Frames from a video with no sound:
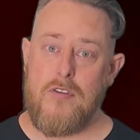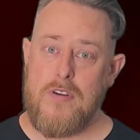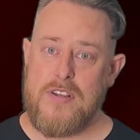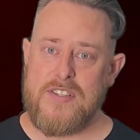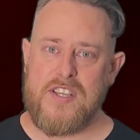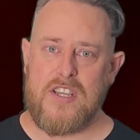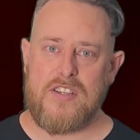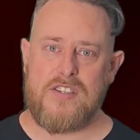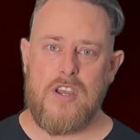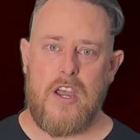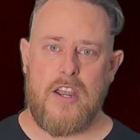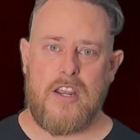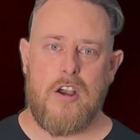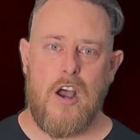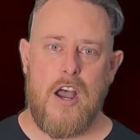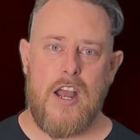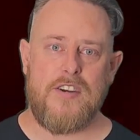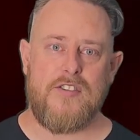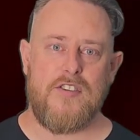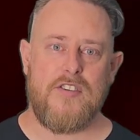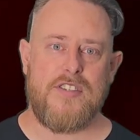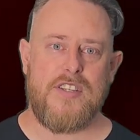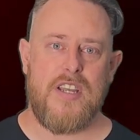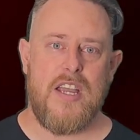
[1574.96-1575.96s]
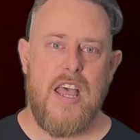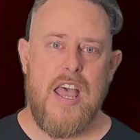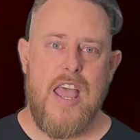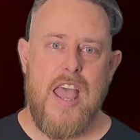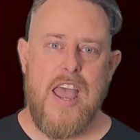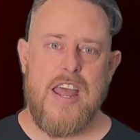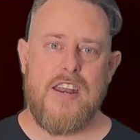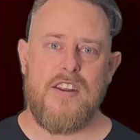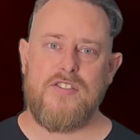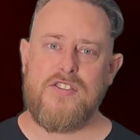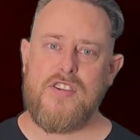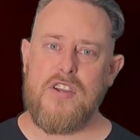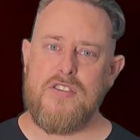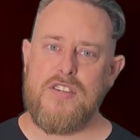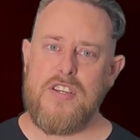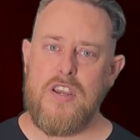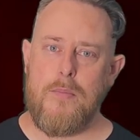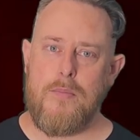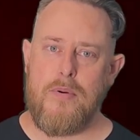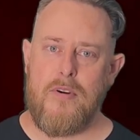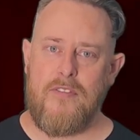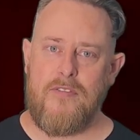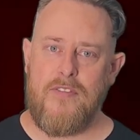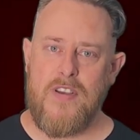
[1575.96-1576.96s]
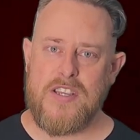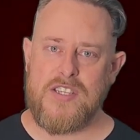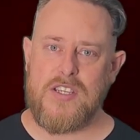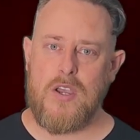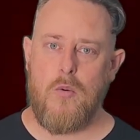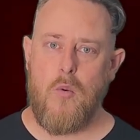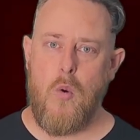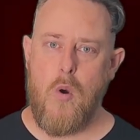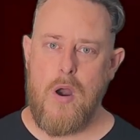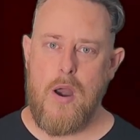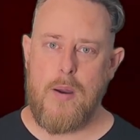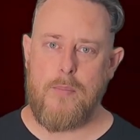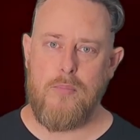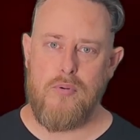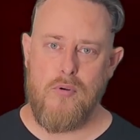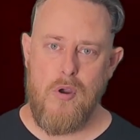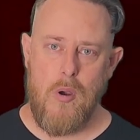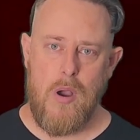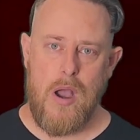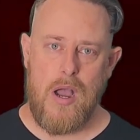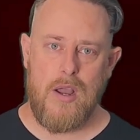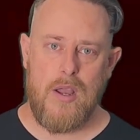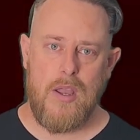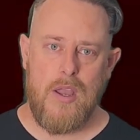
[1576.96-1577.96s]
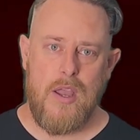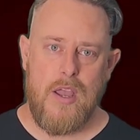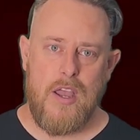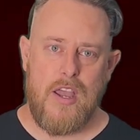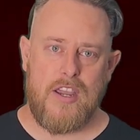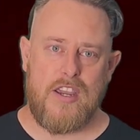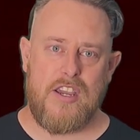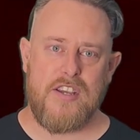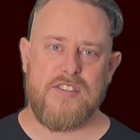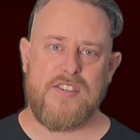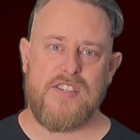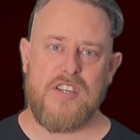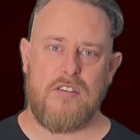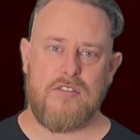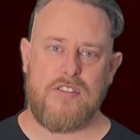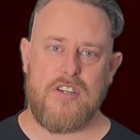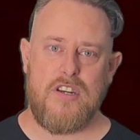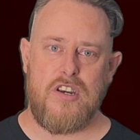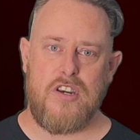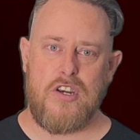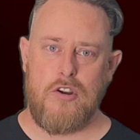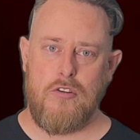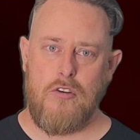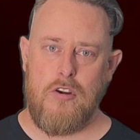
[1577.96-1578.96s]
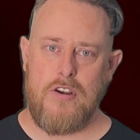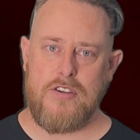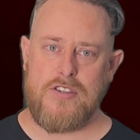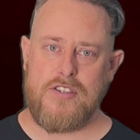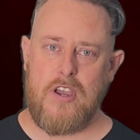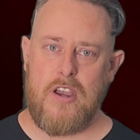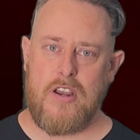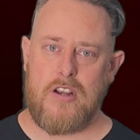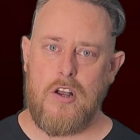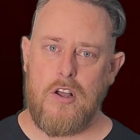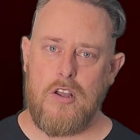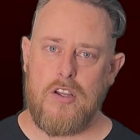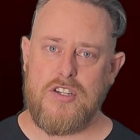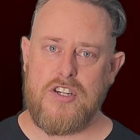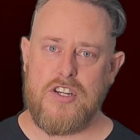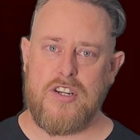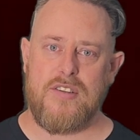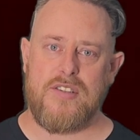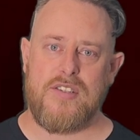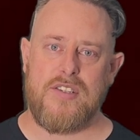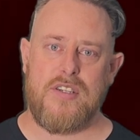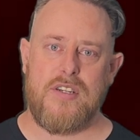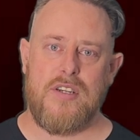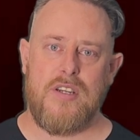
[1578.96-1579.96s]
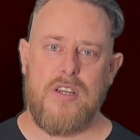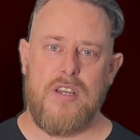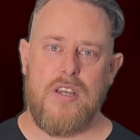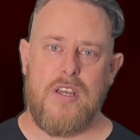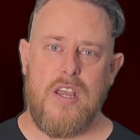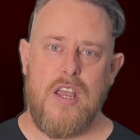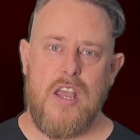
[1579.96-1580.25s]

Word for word: a forensic psychiatrist, and Associate Professor Warwick Brewer, a consultant neuropsychologist.